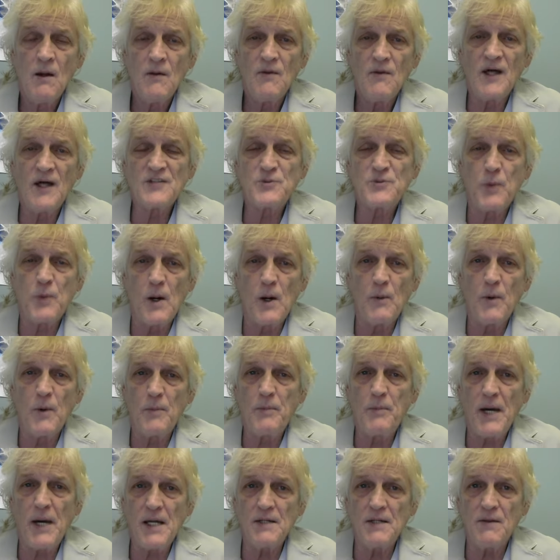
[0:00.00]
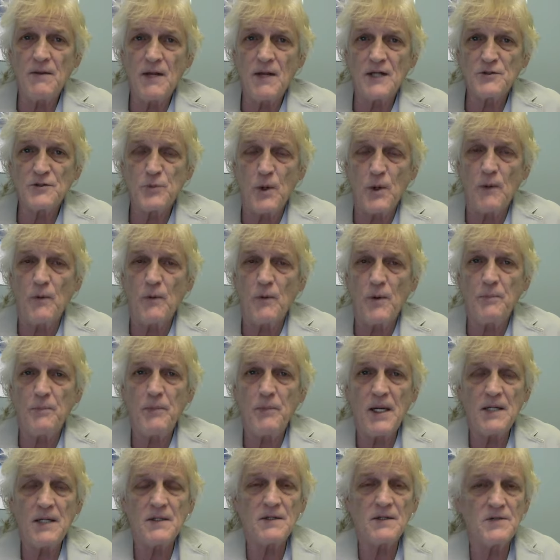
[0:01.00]
that's why we pay that's why we
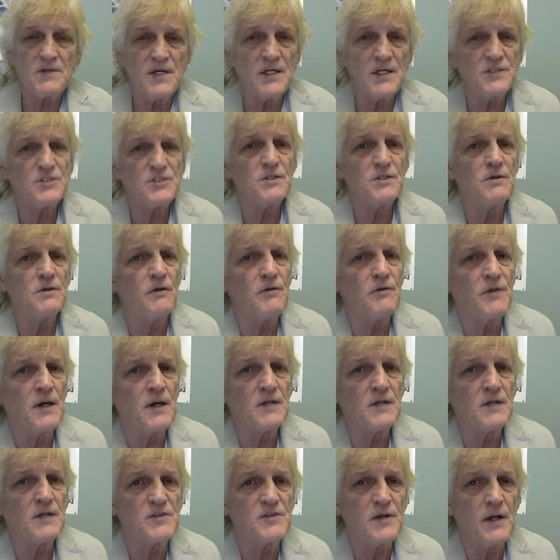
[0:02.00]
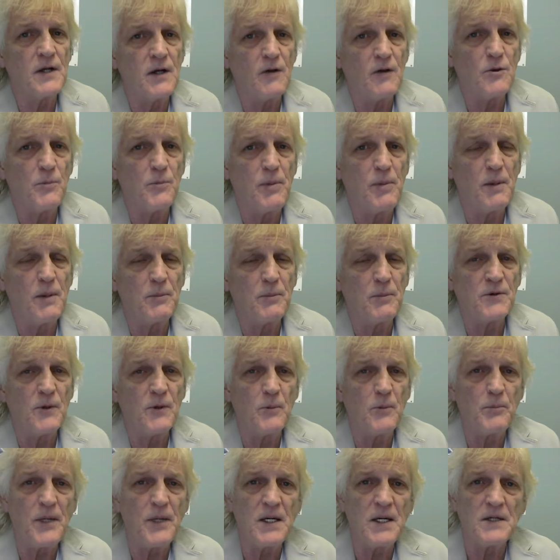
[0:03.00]
pay attention to things that other people
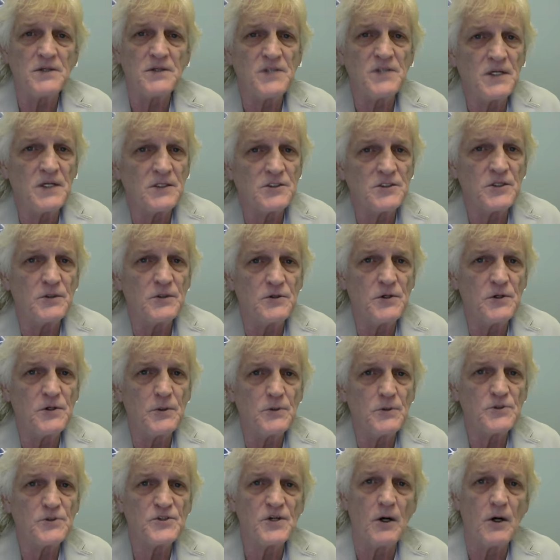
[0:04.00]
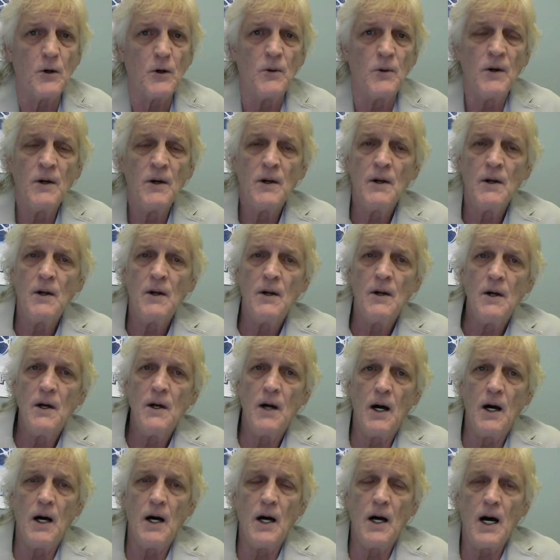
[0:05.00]
don't pay attention to so
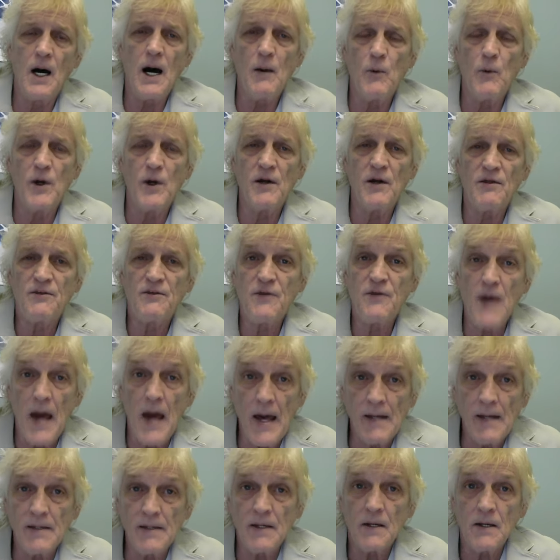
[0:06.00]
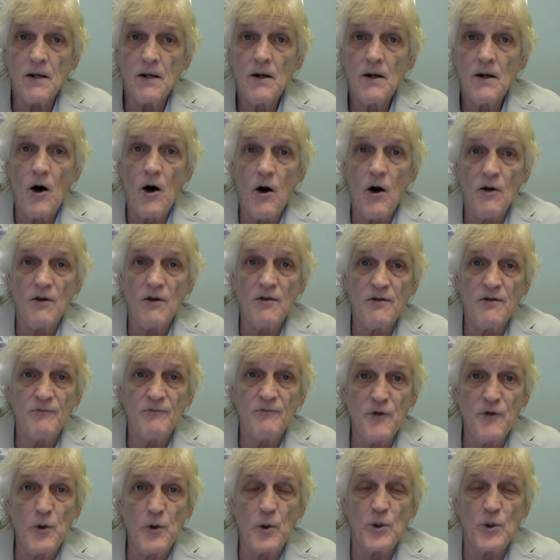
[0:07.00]
uh, i want to thank all of the
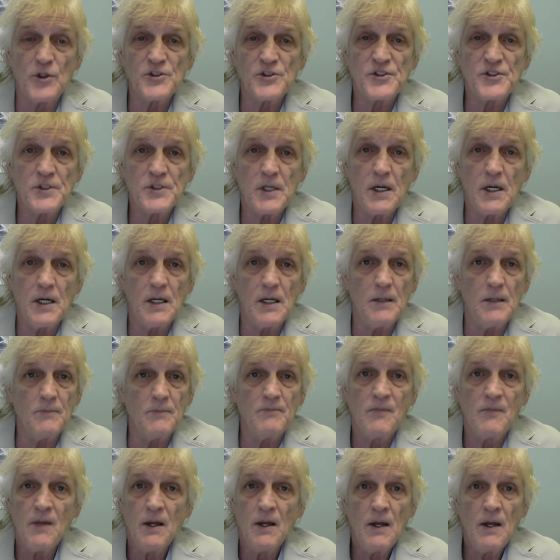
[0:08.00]
viewers um,